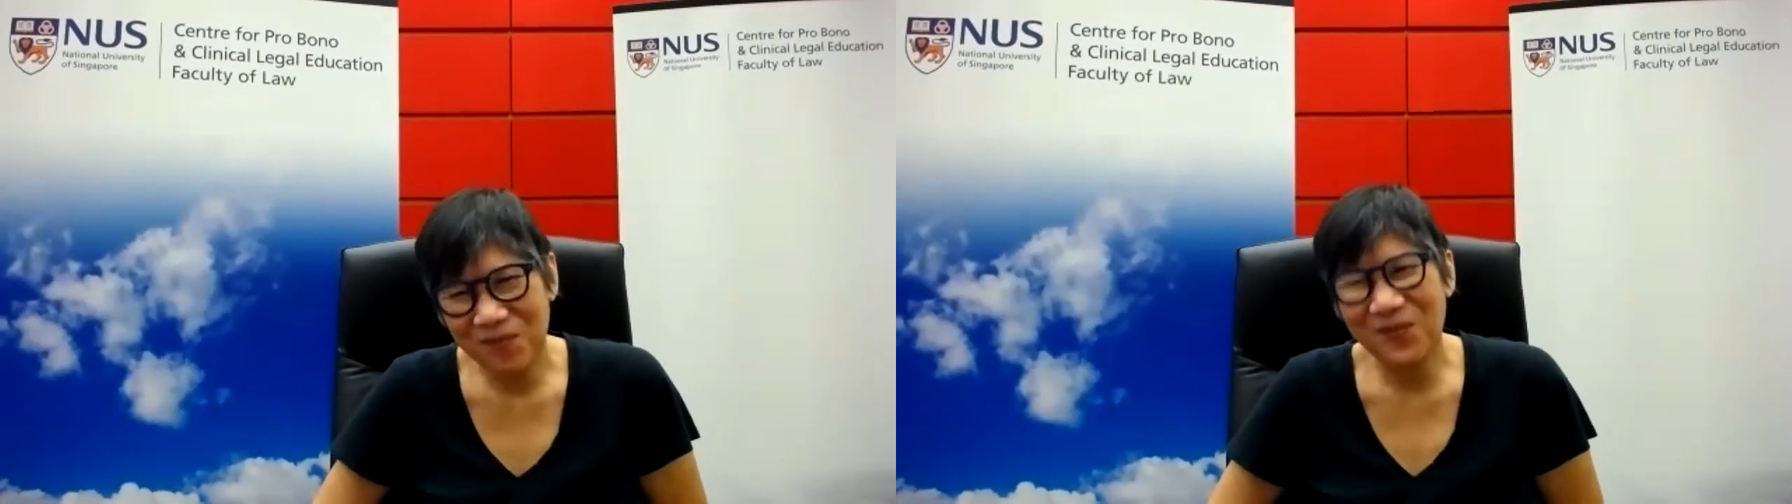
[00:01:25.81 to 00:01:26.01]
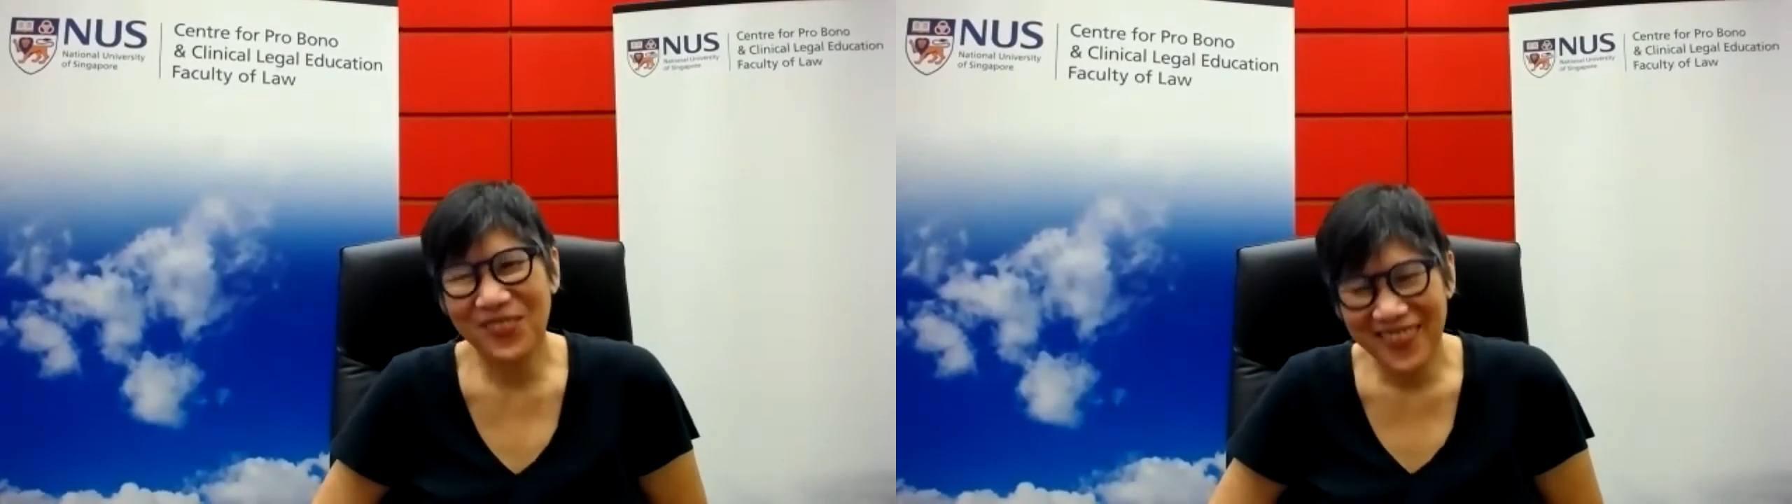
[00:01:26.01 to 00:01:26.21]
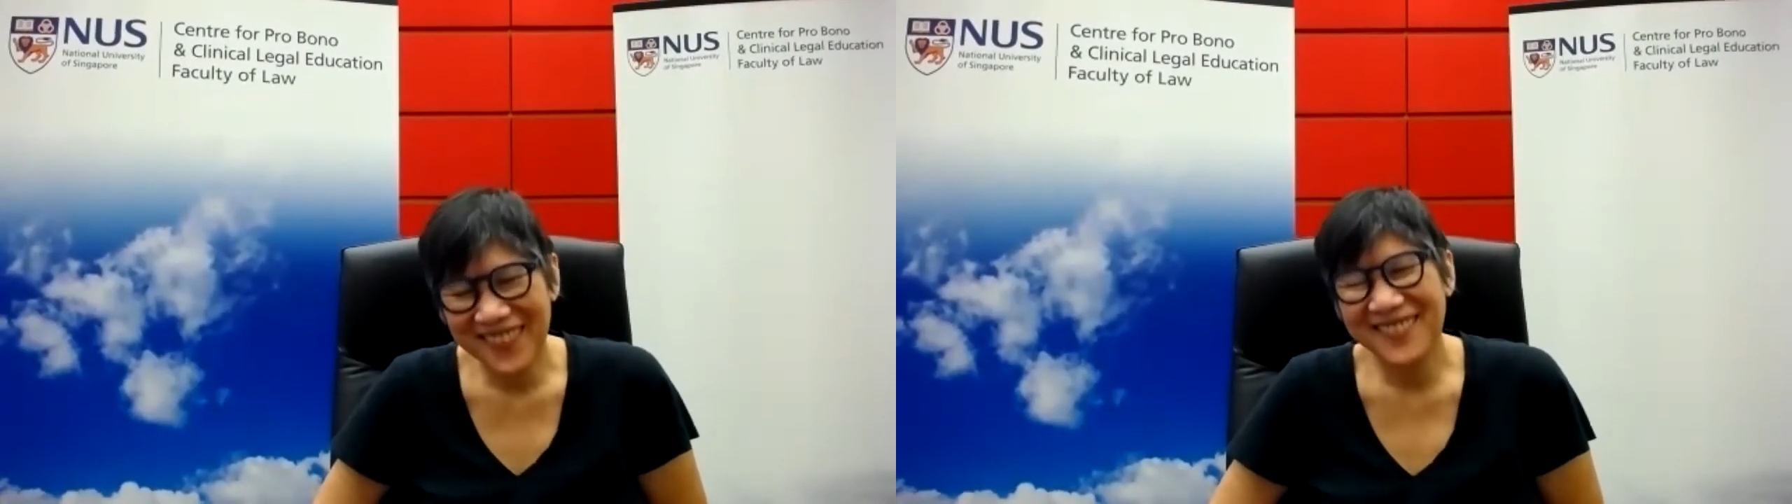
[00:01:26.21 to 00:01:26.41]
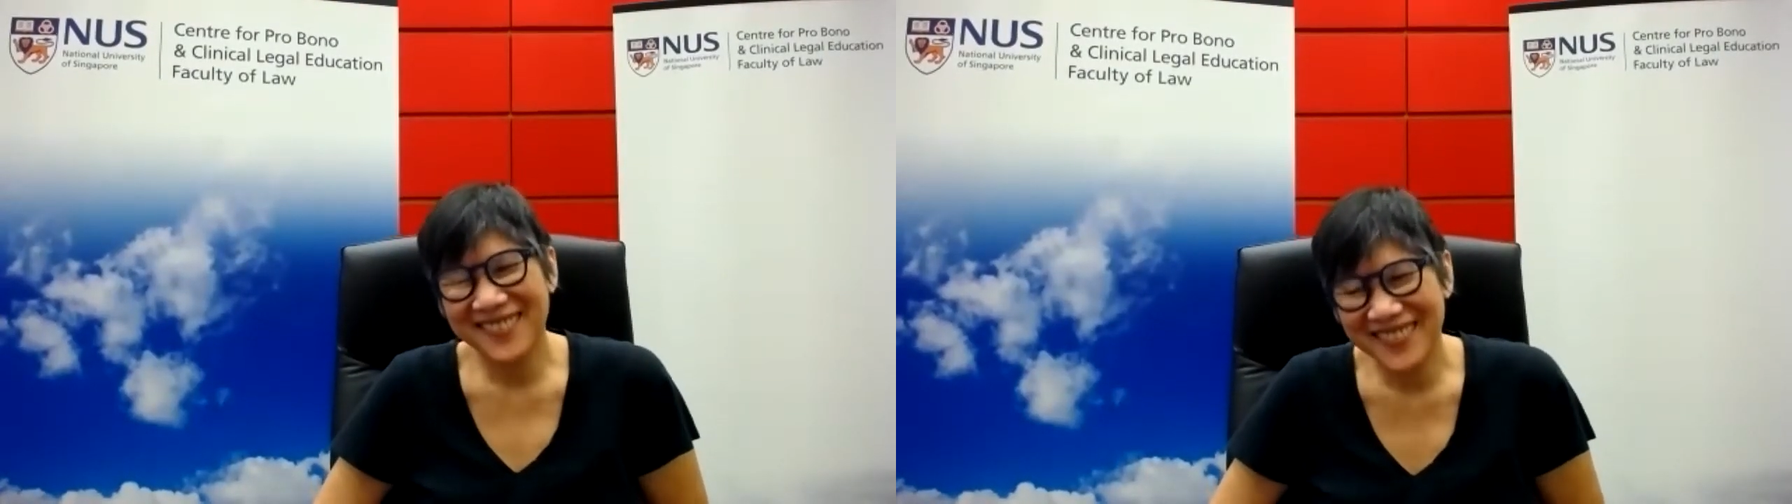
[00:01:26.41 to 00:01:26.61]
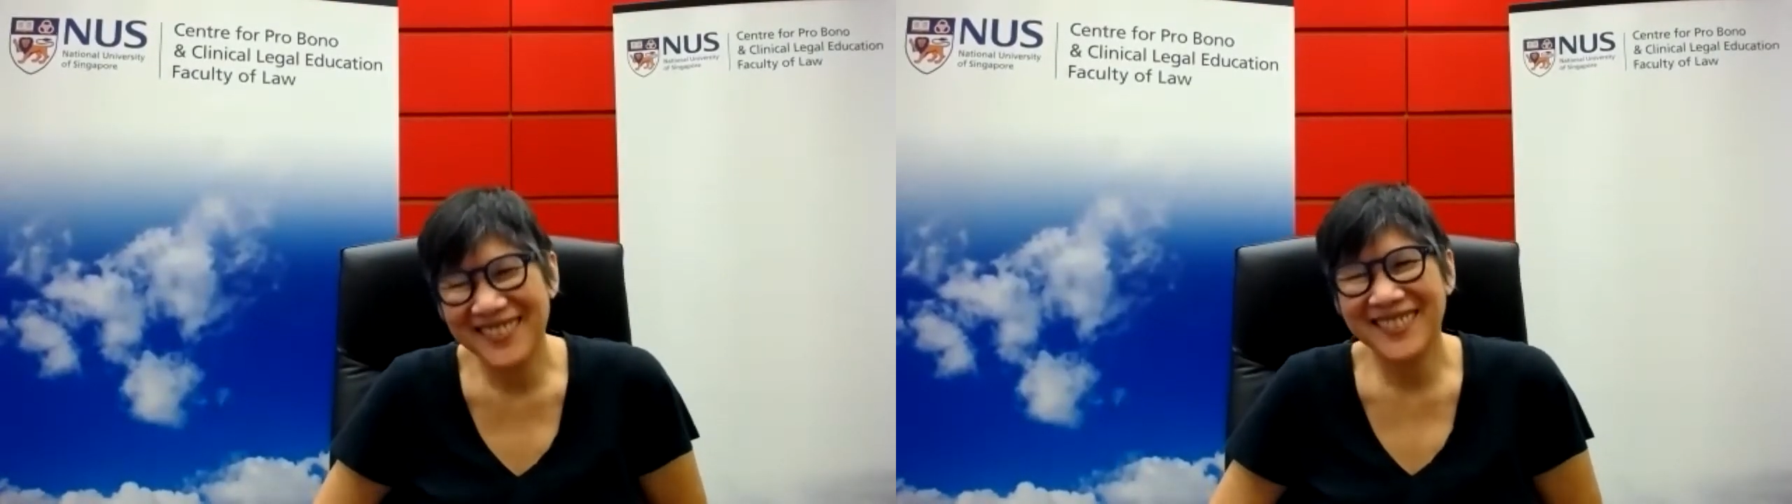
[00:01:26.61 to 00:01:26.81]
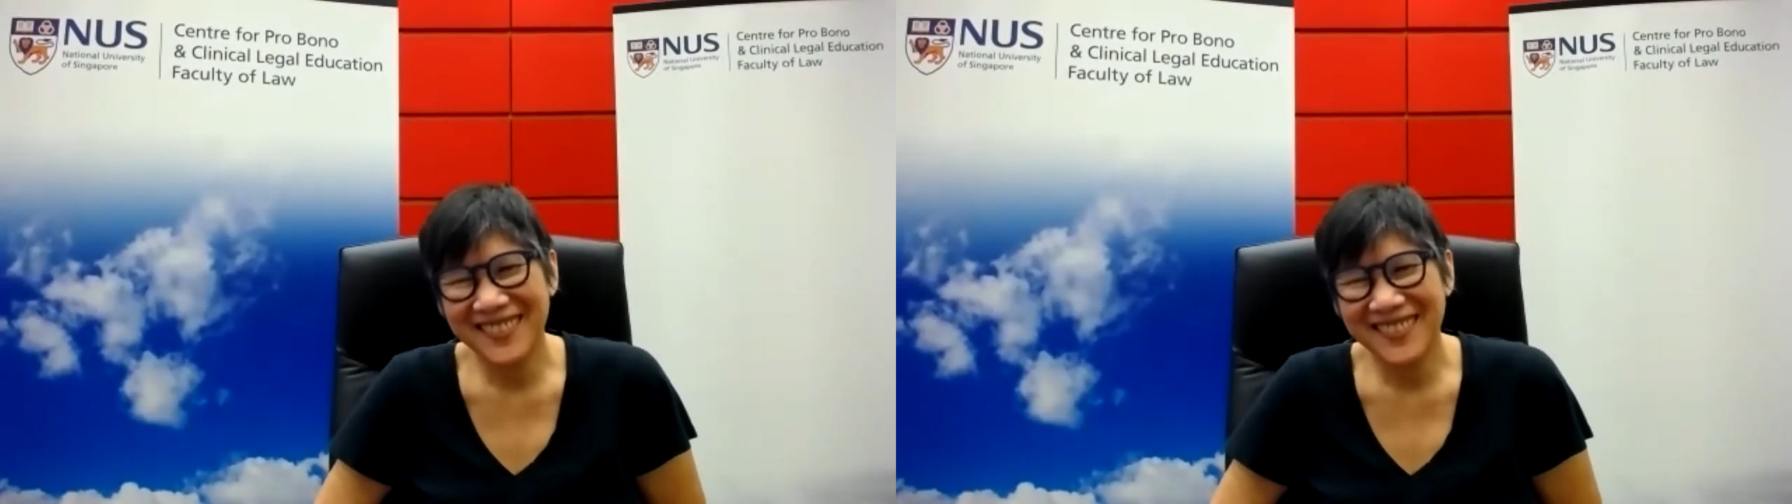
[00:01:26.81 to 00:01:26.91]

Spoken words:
want the professors